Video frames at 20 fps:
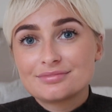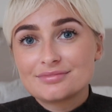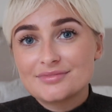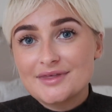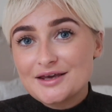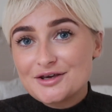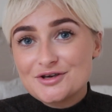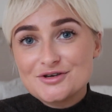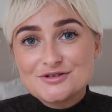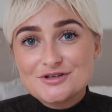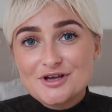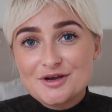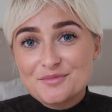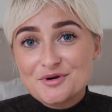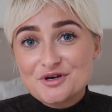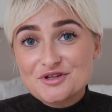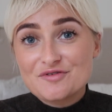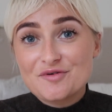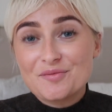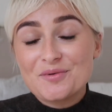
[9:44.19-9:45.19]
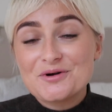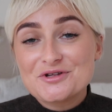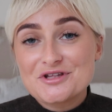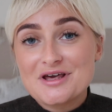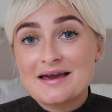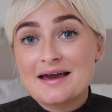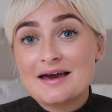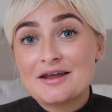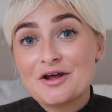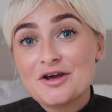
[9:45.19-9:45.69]
Thank you so much for
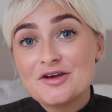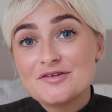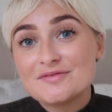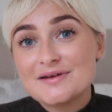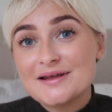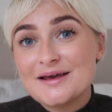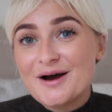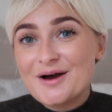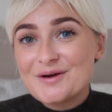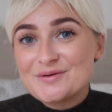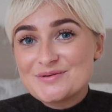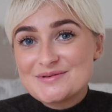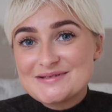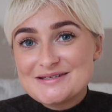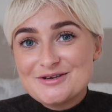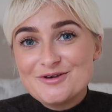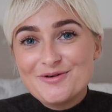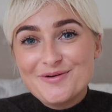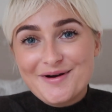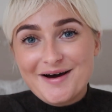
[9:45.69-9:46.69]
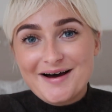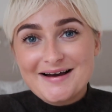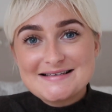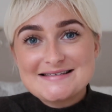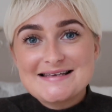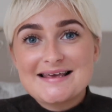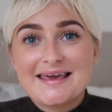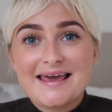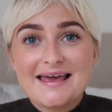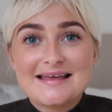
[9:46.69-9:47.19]
watching, and hopefully I will see you guys
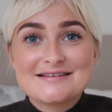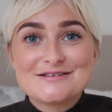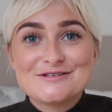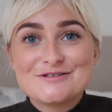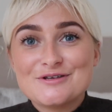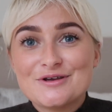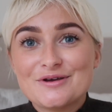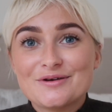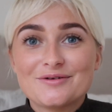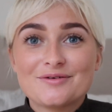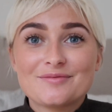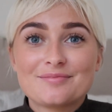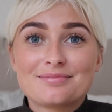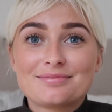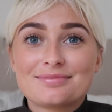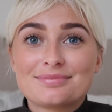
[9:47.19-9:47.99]
again soon.